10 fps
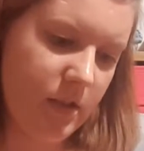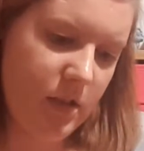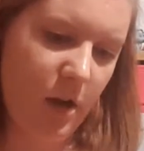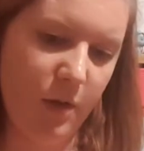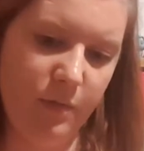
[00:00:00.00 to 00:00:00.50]

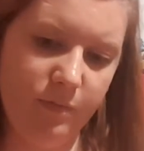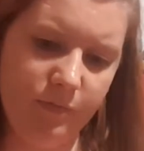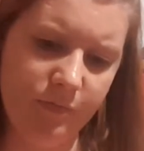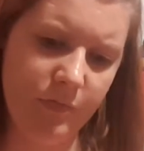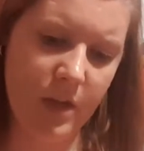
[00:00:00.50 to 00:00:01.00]
So
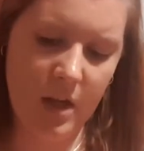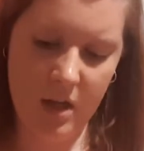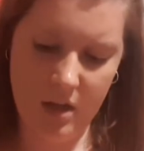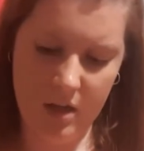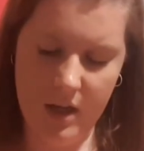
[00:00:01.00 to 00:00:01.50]

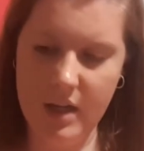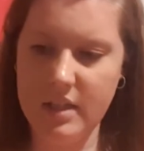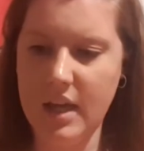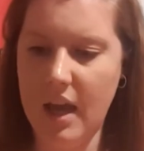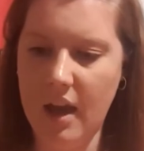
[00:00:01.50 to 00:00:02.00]

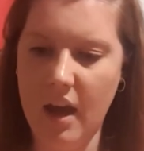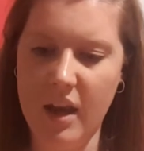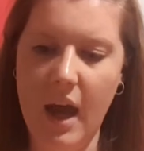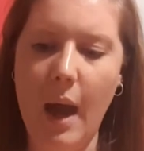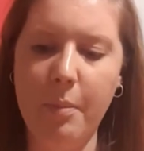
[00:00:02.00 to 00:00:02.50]
it's
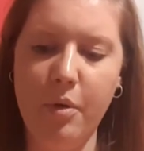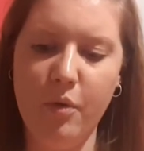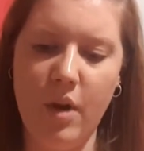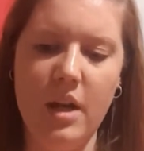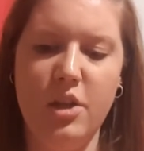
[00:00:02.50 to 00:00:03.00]
an
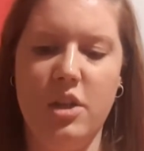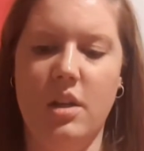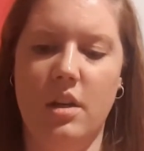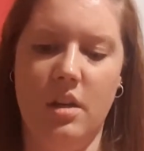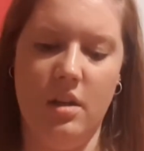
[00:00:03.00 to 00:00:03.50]

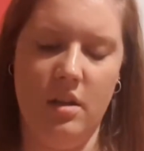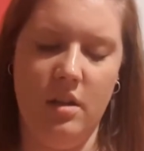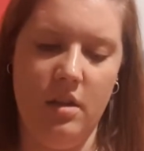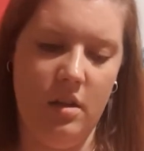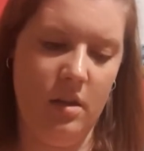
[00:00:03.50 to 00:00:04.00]
apparition
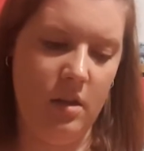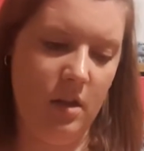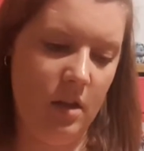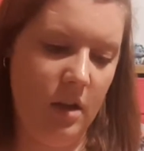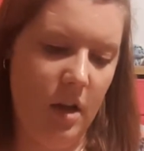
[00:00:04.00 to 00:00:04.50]

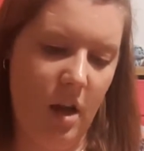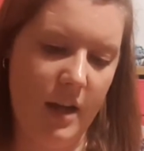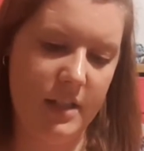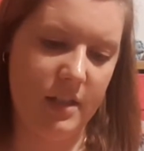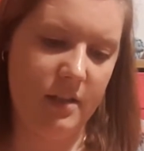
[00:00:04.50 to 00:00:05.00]

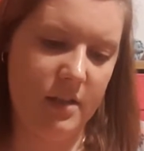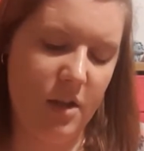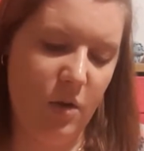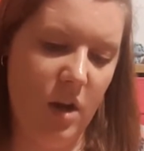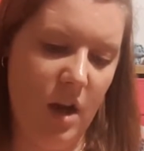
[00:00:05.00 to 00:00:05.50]
license.
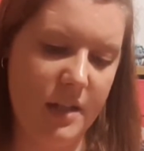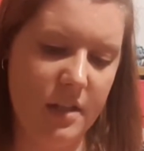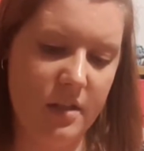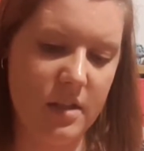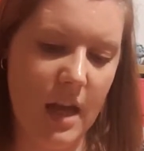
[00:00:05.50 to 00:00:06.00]
So
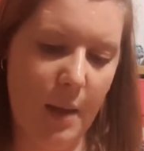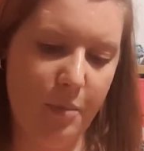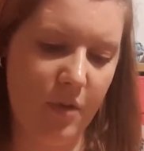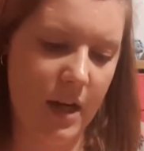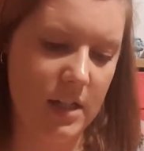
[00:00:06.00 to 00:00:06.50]
license to
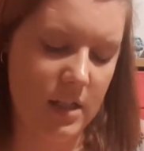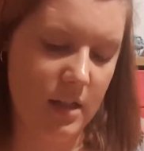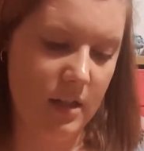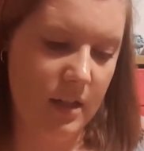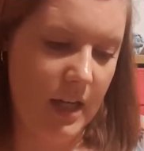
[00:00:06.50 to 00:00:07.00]
apparate.
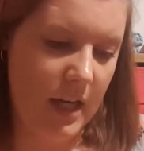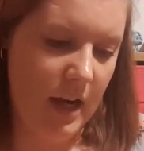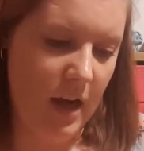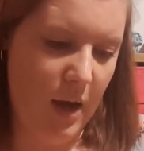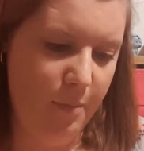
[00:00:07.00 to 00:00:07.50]

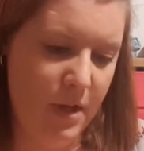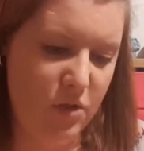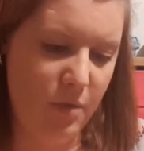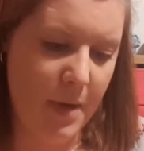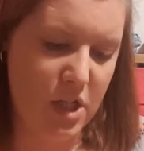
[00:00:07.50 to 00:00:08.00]
Uh,
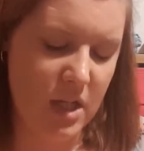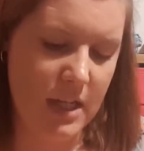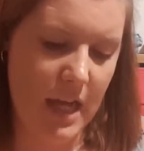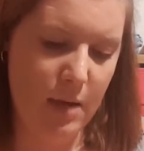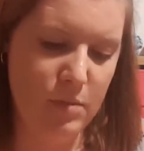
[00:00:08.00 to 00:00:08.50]
Ministry of Magic,
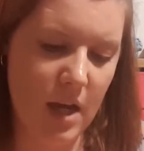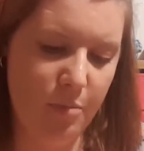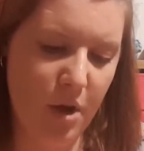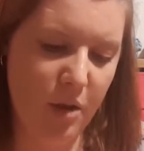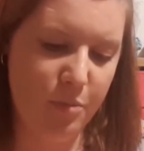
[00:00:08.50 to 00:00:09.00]
name, date of
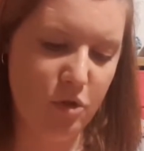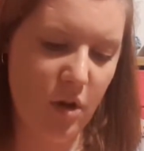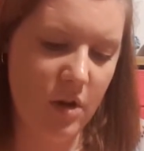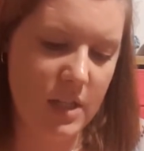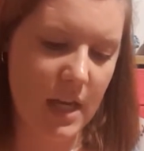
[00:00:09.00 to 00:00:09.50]
birth,
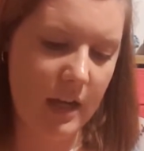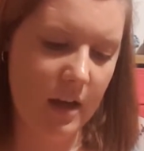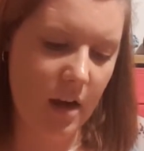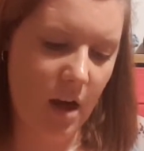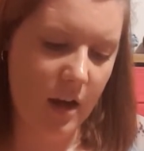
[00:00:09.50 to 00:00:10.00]
patronus, hair
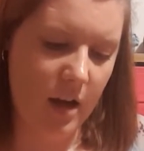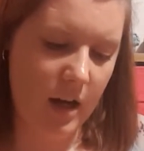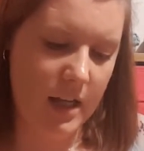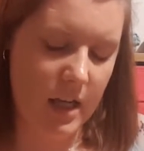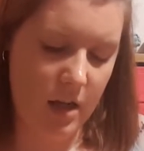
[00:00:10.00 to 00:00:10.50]
colour, eye
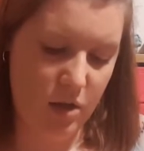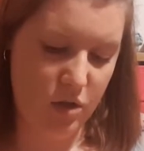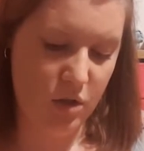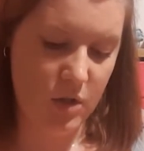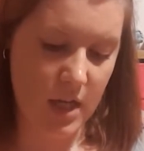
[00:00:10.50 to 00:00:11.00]
colour, year
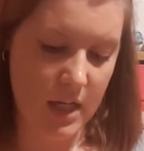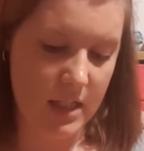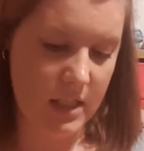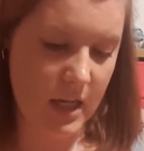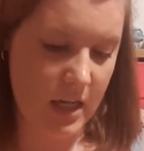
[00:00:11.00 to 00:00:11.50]
issued,
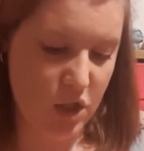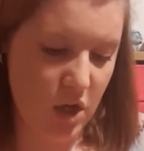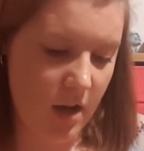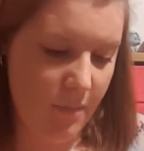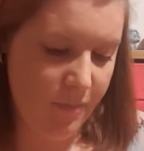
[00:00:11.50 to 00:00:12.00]

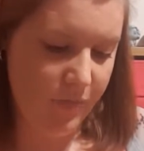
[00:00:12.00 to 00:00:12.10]
signature,